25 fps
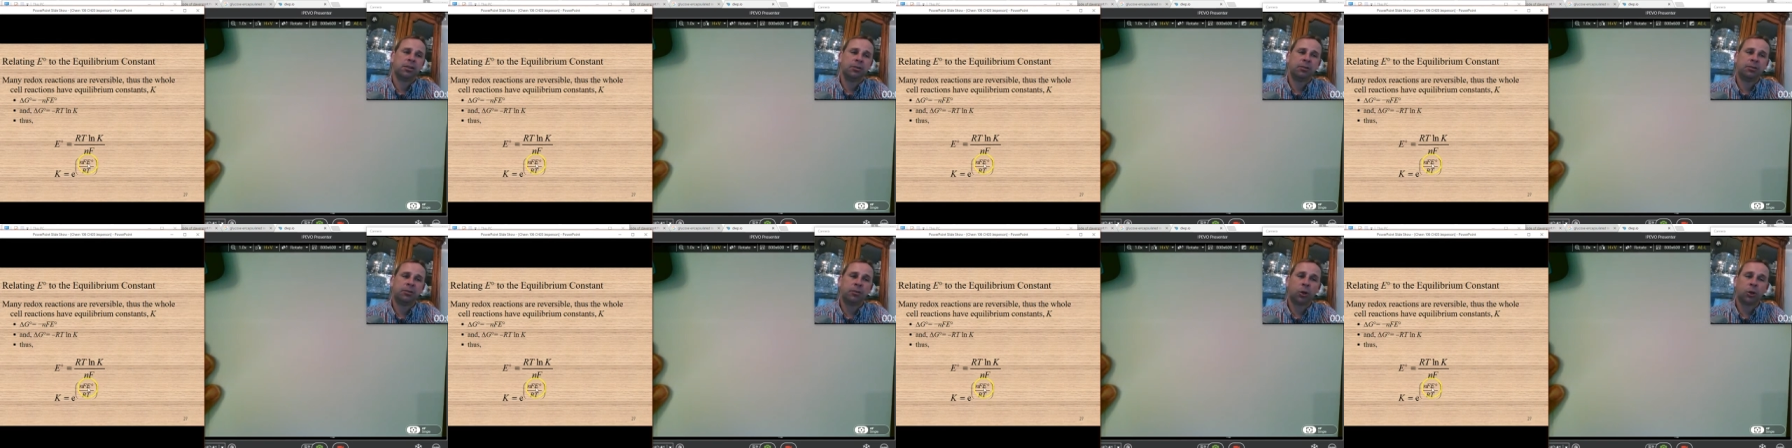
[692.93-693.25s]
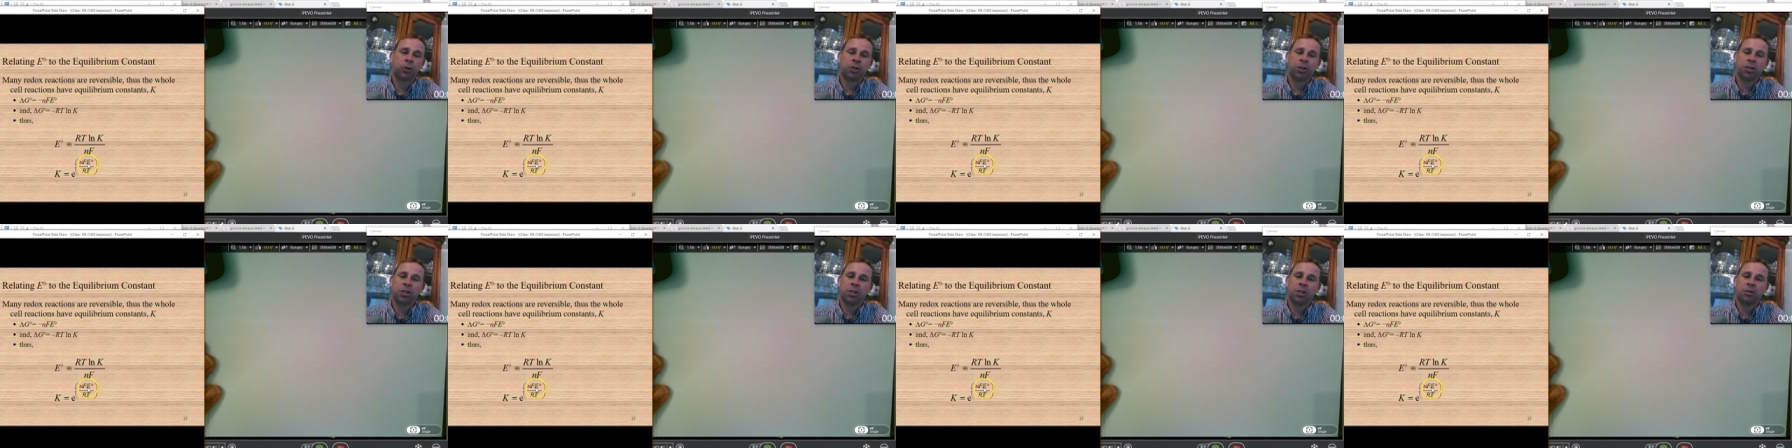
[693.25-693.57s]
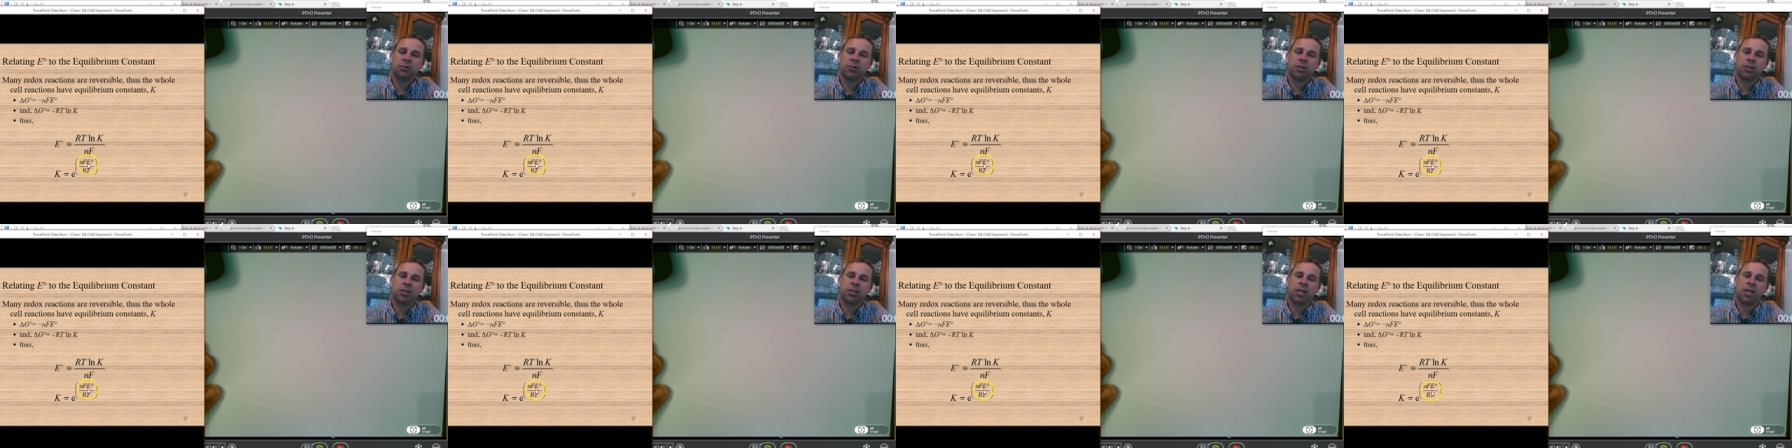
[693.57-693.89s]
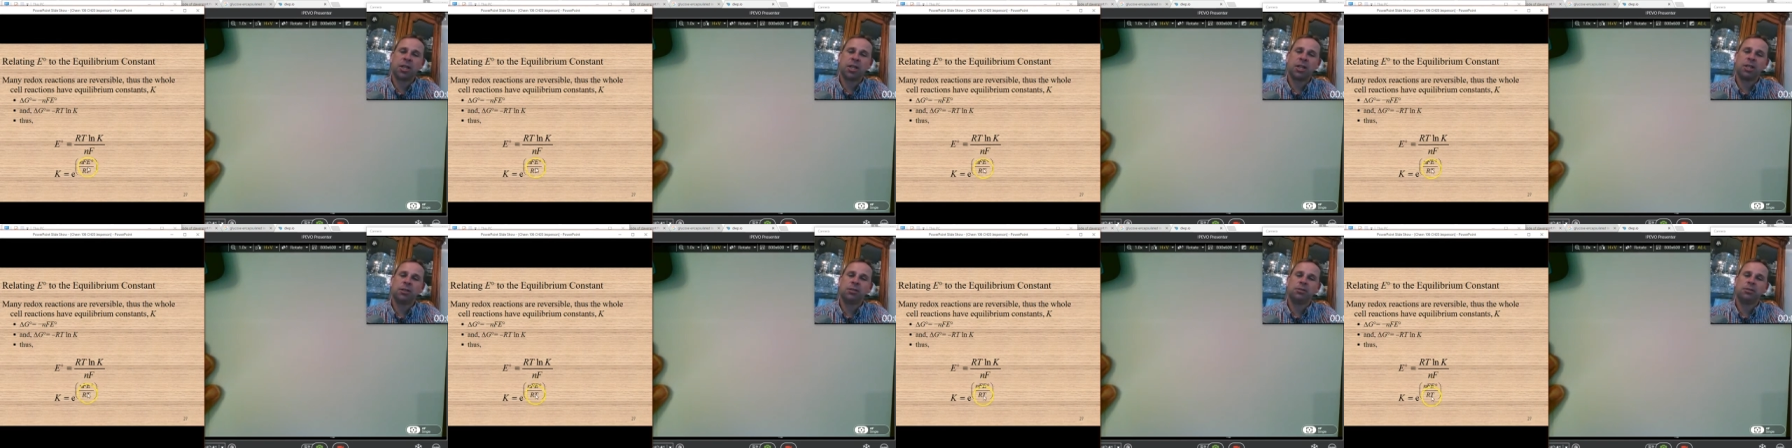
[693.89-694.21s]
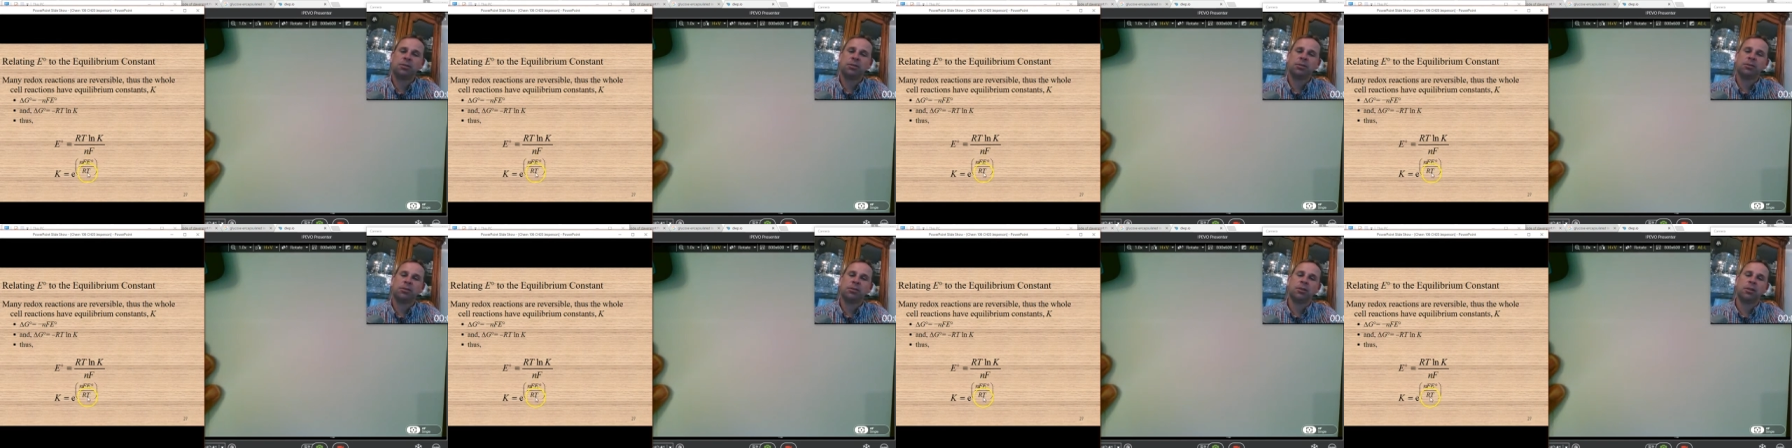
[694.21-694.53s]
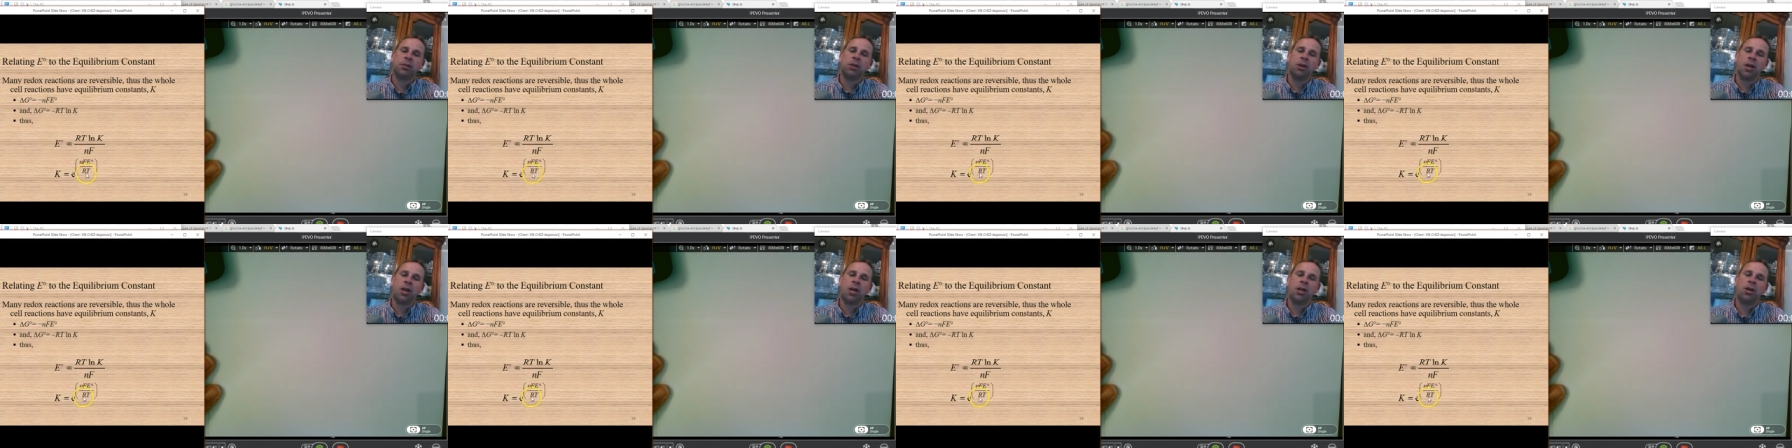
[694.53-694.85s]
voltage of the cell.
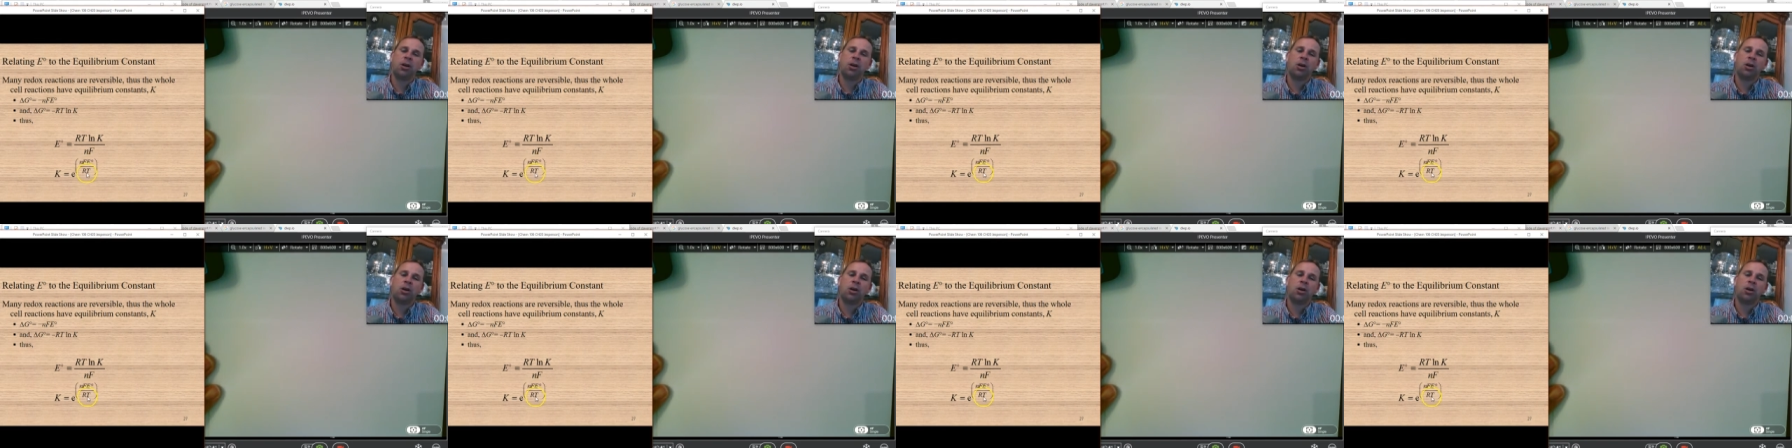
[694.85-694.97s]
All right.